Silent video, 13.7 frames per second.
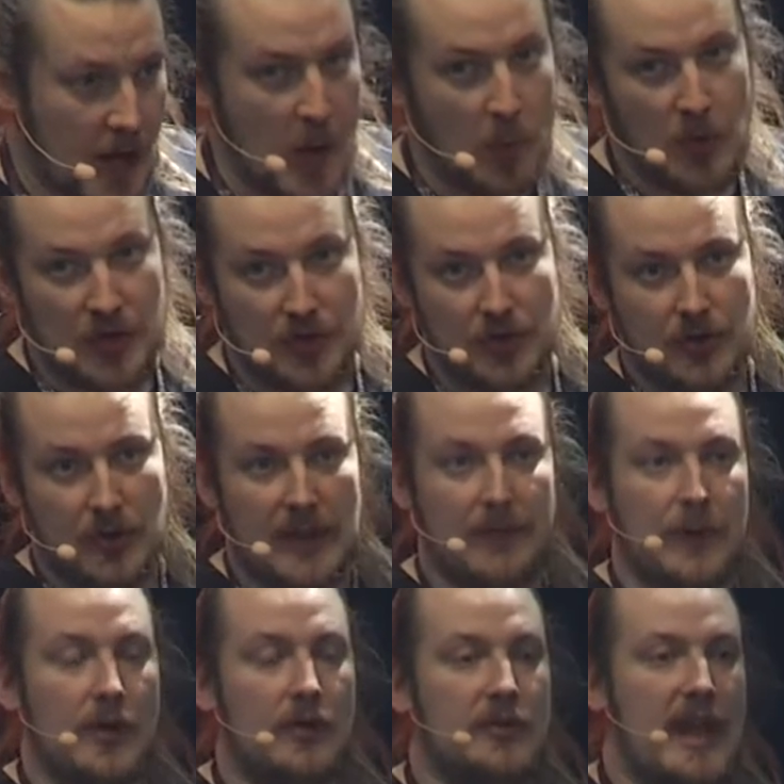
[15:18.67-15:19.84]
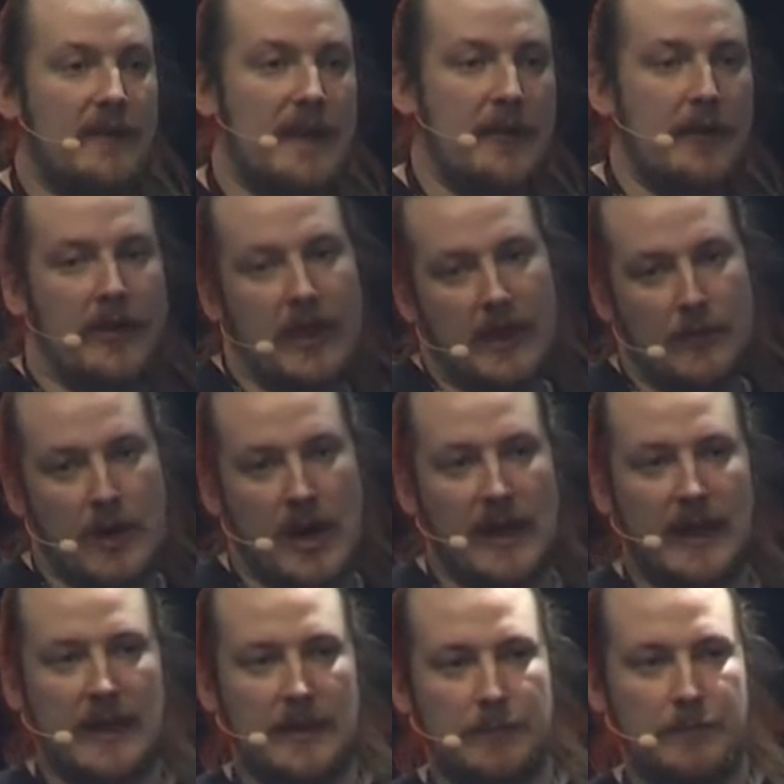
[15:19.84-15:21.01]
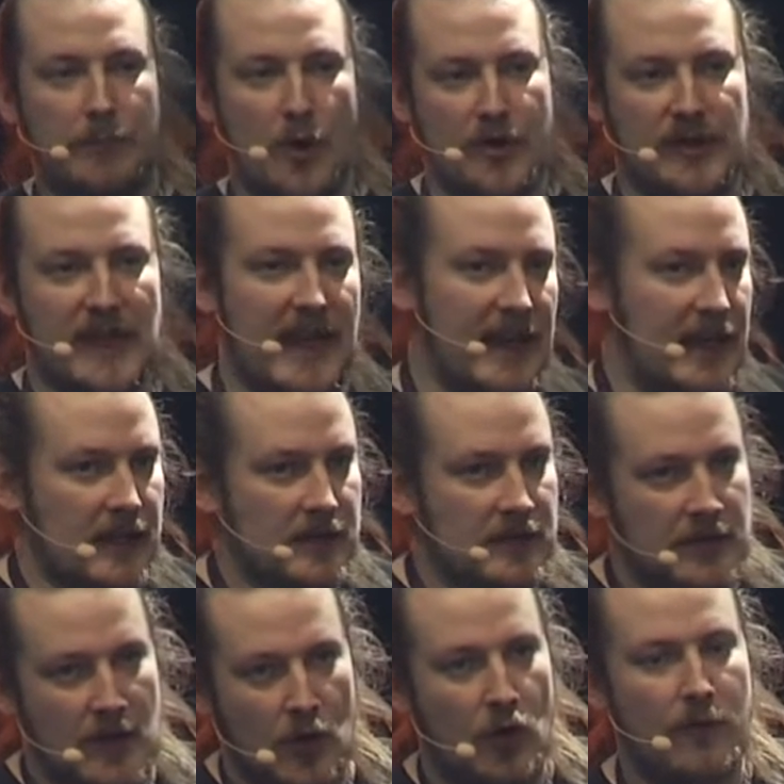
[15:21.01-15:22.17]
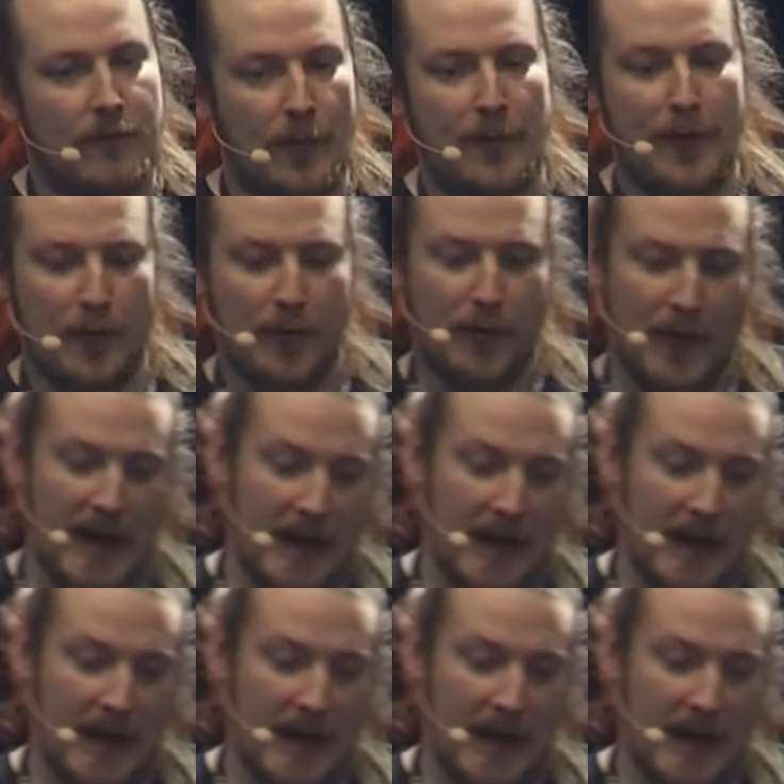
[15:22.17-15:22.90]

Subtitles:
which if you don't have anything running in port 80 or 443,